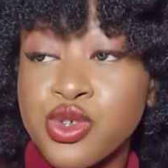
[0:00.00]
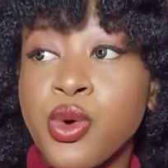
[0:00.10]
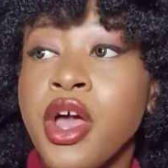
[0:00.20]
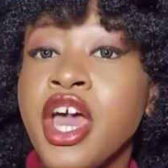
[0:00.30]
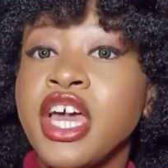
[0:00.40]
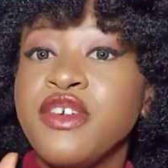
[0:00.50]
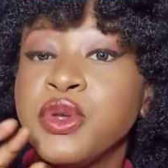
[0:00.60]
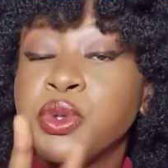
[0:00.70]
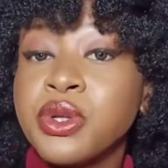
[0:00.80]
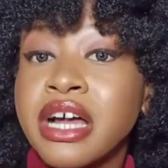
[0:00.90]
So if
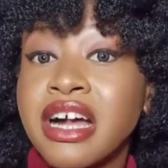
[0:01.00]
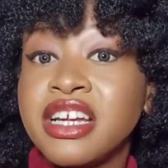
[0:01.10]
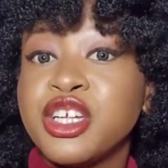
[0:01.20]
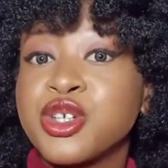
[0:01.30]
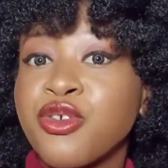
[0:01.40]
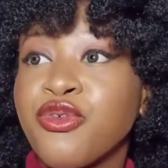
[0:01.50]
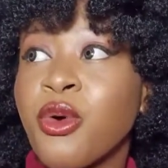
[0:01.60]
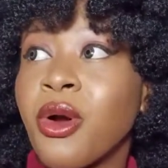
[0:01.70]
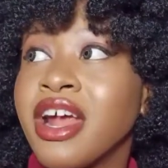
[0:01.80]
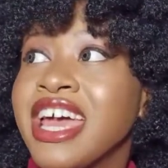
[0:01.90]
you do the calculation
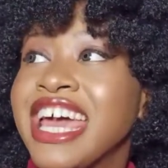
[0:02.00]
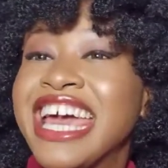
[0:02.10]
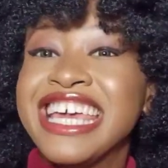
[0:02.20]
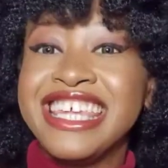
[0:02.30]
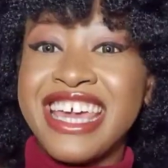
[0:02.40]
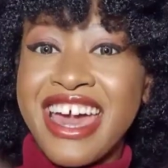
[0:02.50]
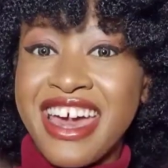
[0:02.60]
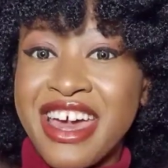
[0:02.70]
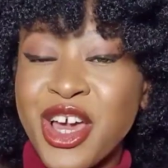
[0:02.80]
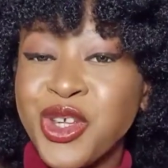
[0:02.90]
for a year,